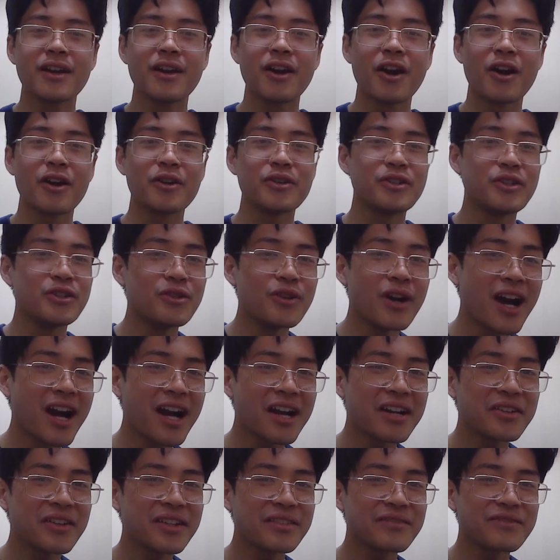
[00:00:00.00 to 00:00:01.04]
are you
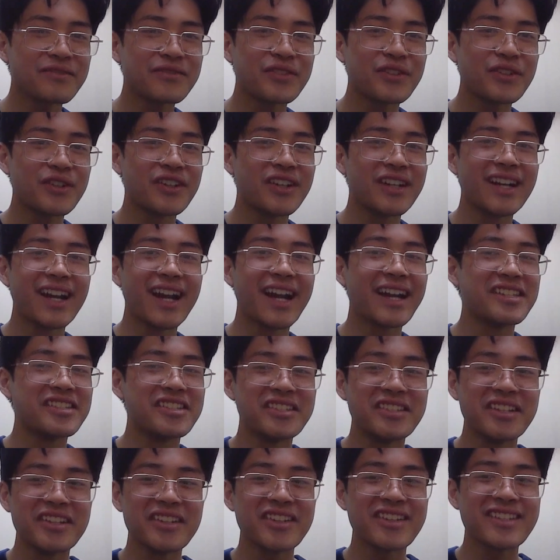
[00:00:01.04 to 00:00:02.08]
hiring for
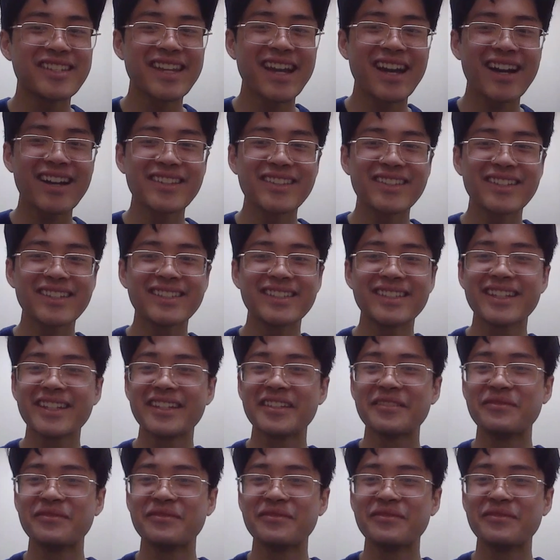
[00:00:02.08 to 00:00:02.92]
engineering talent,